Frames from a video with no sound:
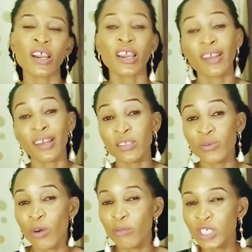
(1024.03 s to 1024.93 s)
highlights
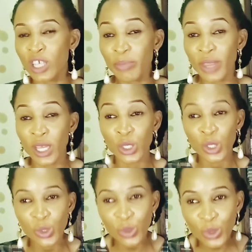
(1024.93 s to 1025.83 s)
from chapter
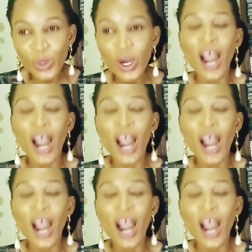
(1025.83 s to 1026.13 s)
2.